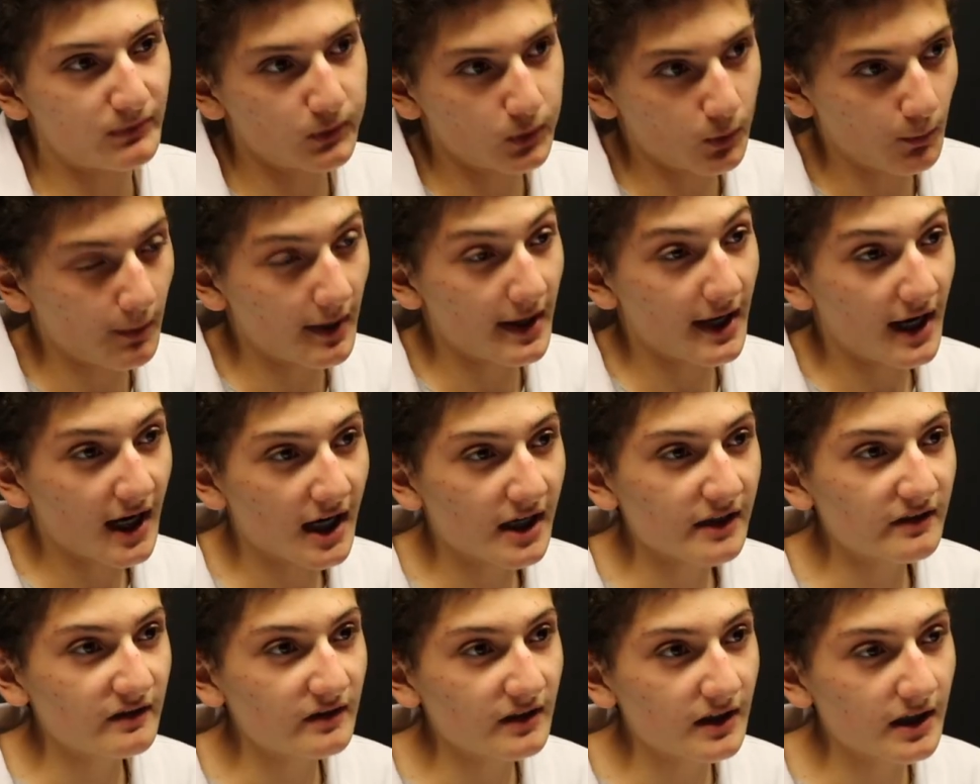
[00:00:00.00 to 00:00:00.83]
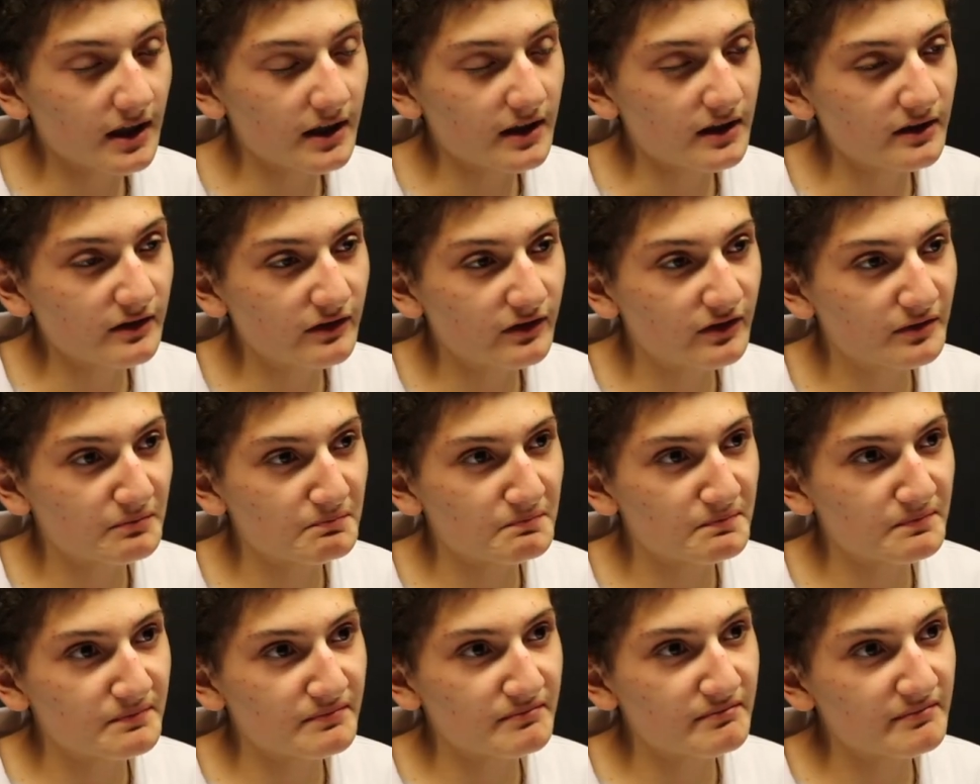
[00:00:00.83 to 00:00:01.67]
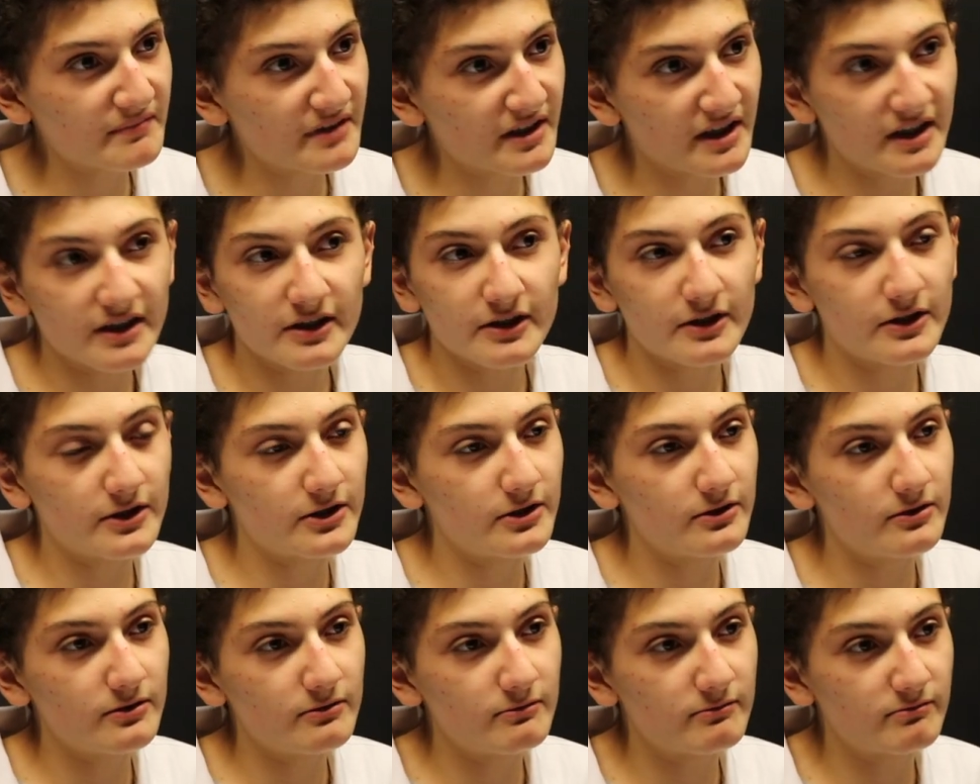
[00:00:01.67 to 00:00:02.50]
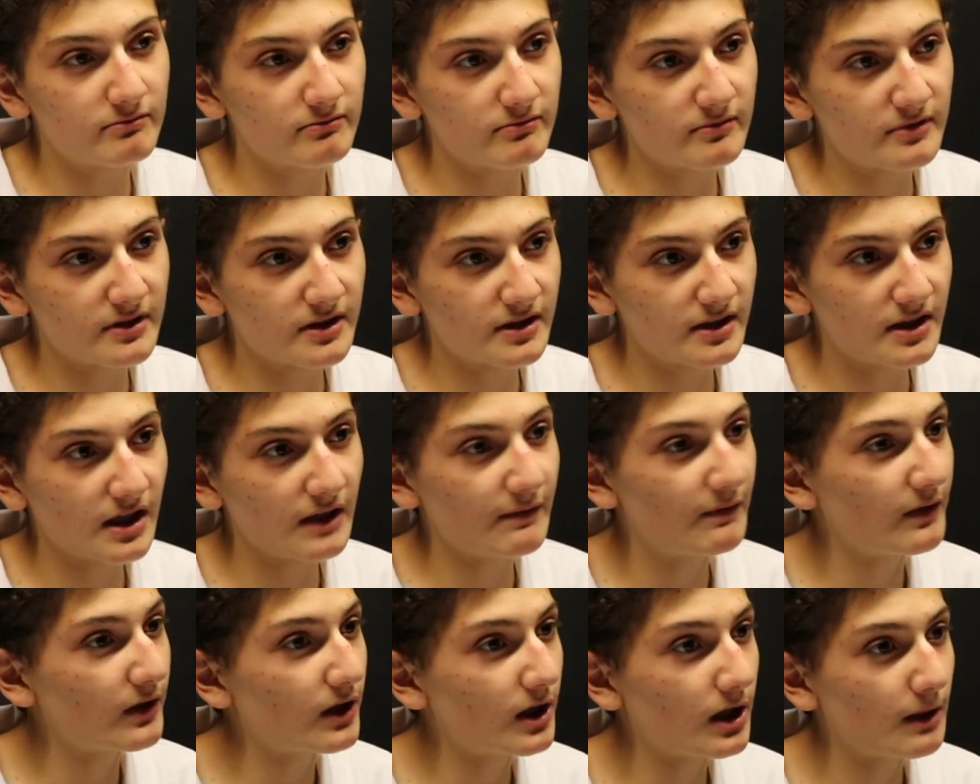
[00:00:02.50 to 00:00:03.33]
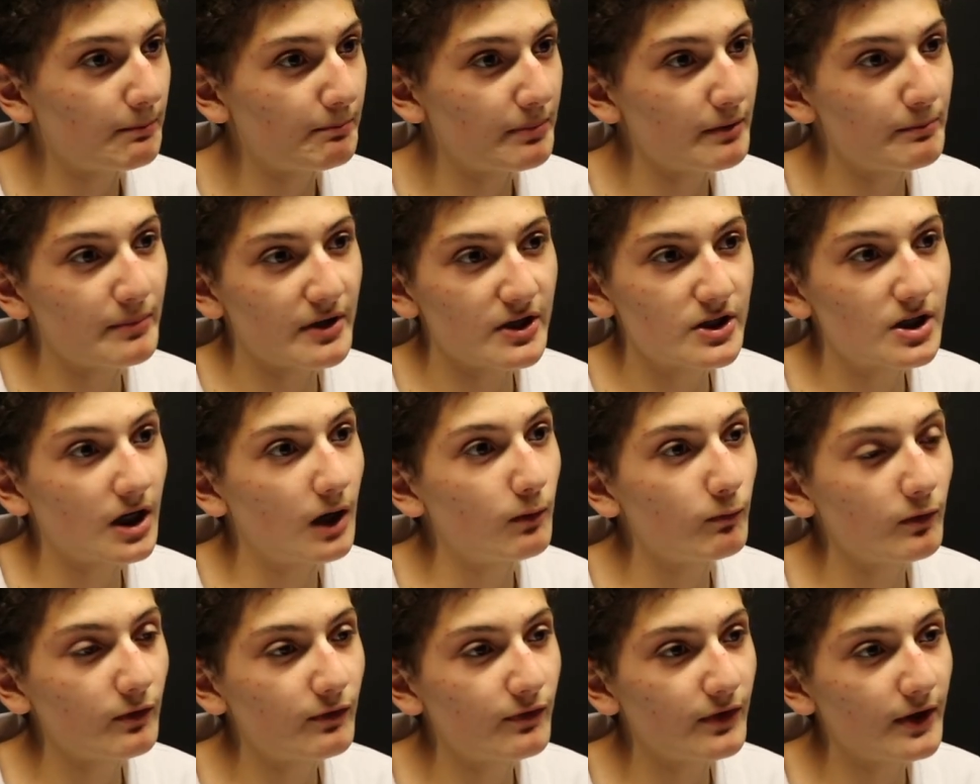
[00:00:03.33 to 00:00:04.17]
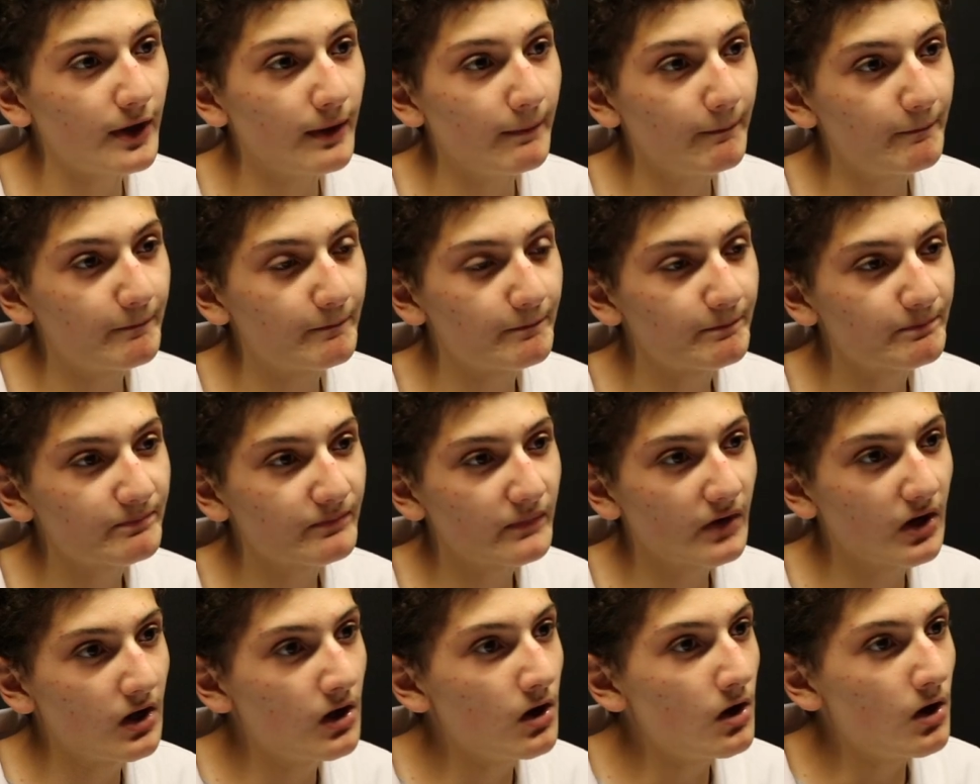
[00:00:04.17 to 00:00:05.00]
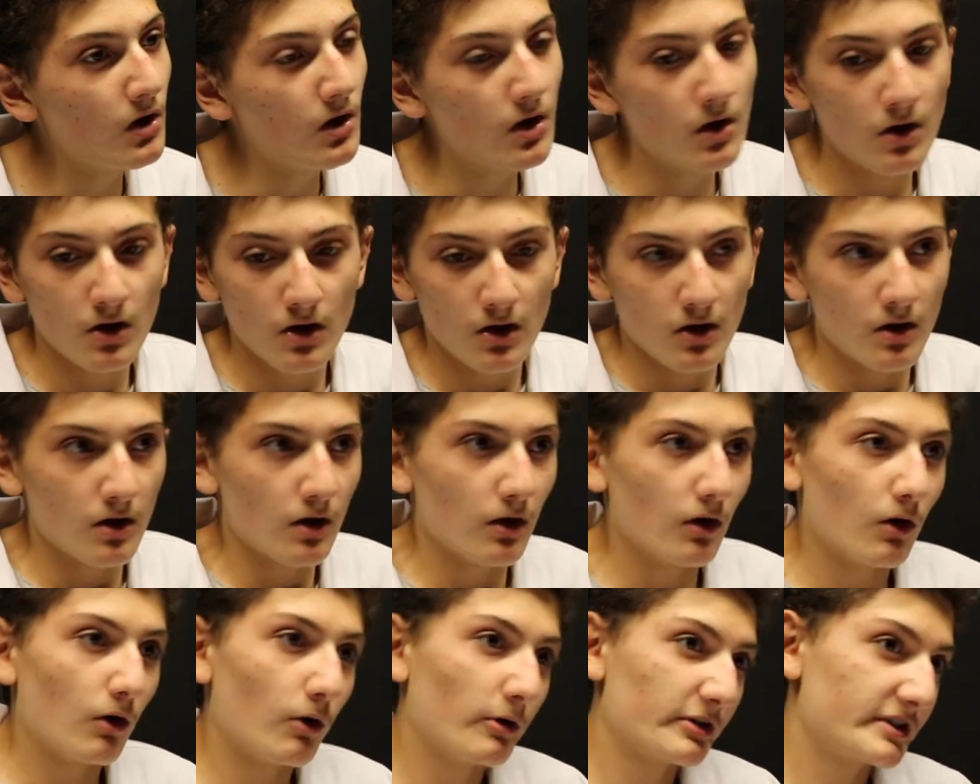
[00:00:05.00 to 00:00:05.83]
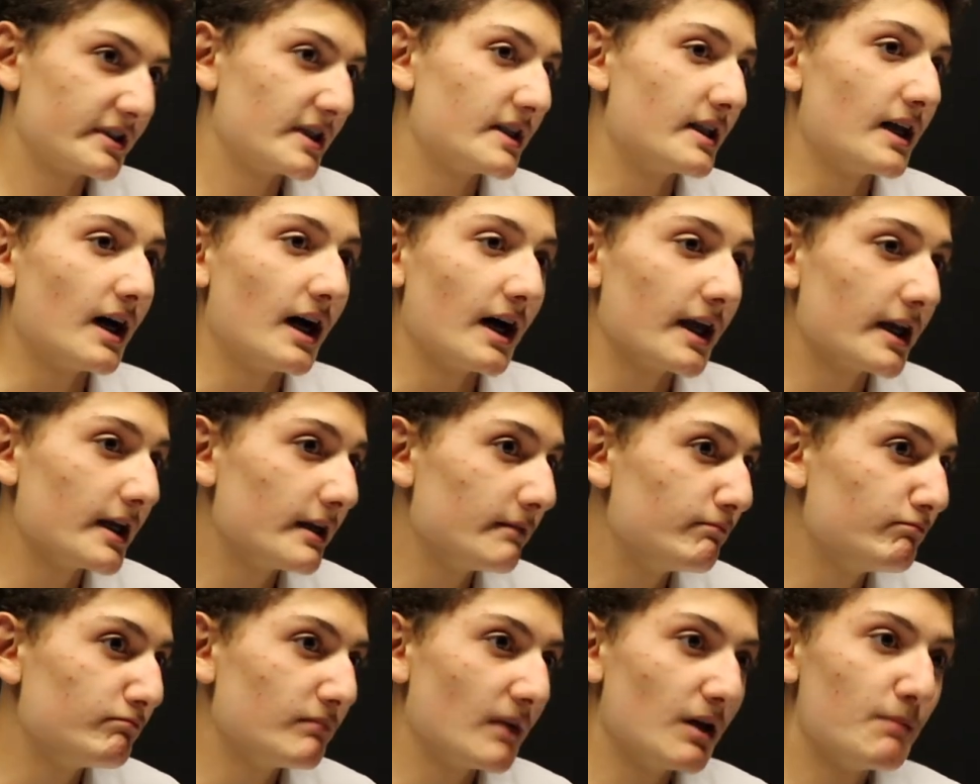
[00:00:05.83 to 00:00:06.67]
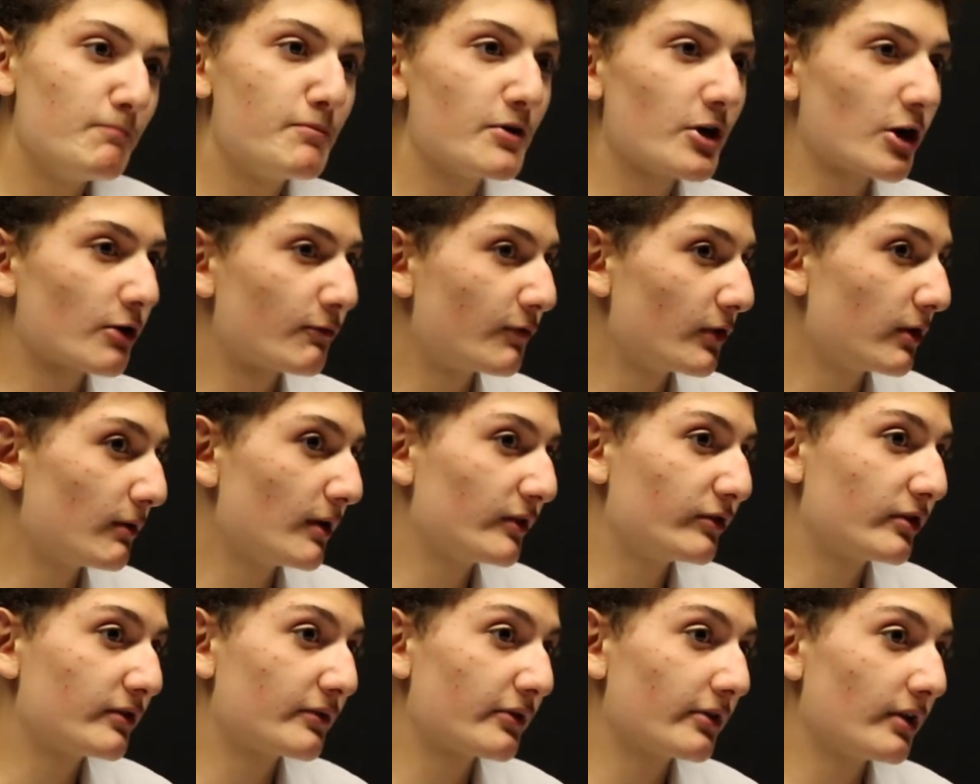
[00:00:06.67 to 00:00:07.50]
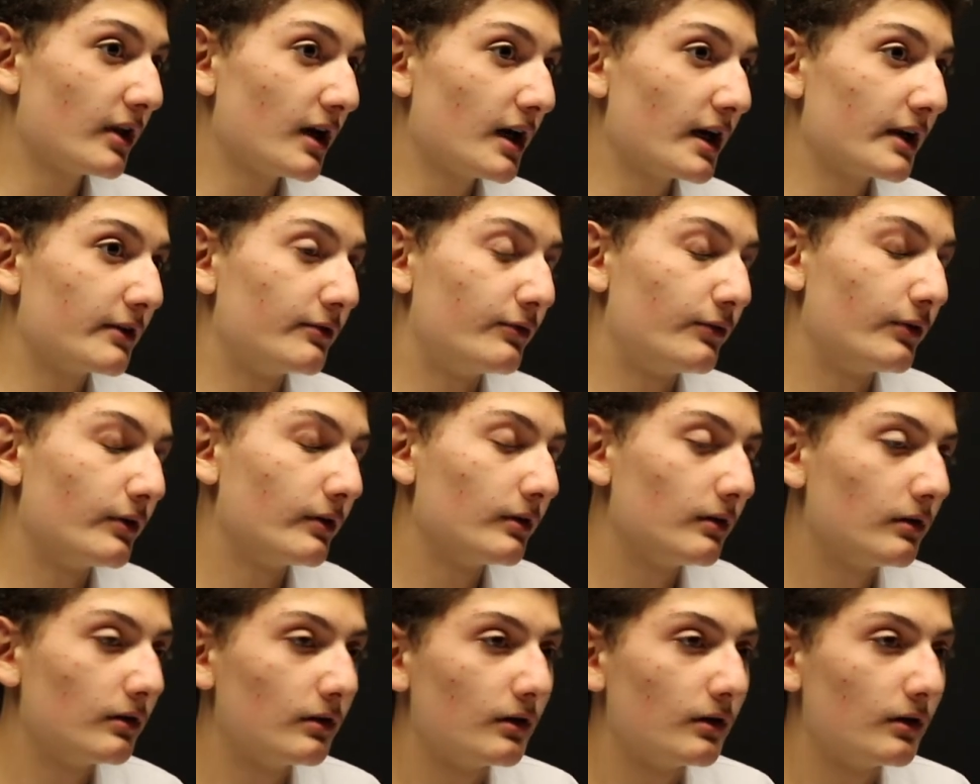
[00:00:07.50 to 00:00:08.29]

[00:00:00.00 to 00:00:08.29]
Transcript: The way I see it is, either you give it up and be done with it, or deny it and be here for the rest of your life.